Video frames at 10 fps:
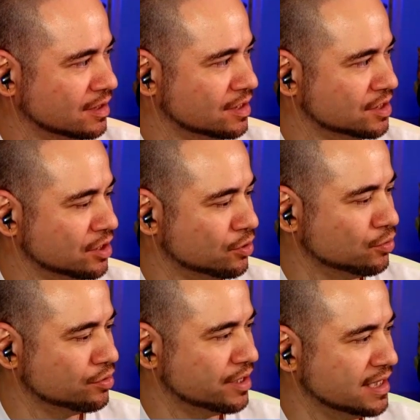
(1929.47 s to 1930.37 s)
So
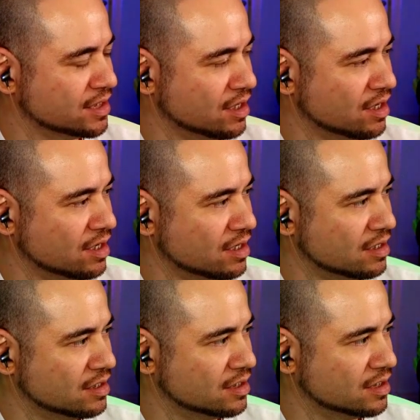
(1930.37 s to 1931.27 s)
these
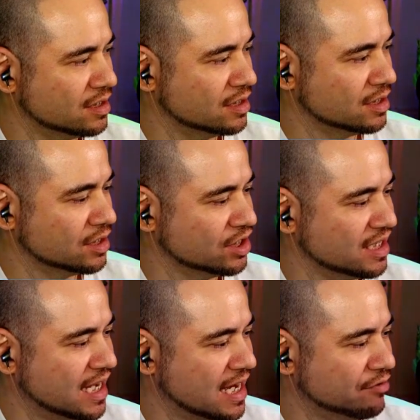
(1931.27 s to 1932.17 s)
are
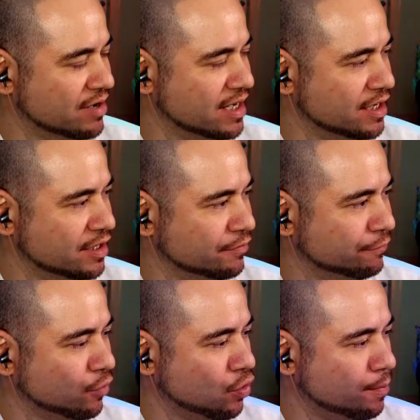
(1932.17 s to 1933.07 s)
getting ready
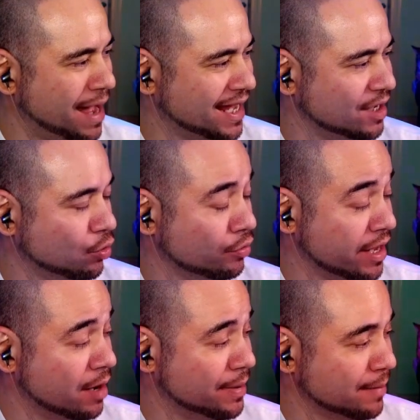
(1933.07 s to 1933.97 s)
for packing, or they
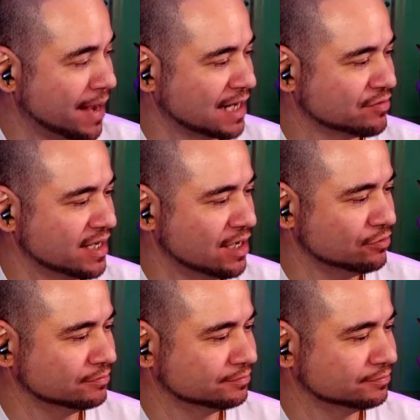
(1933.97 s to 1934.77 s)
are being packed right now.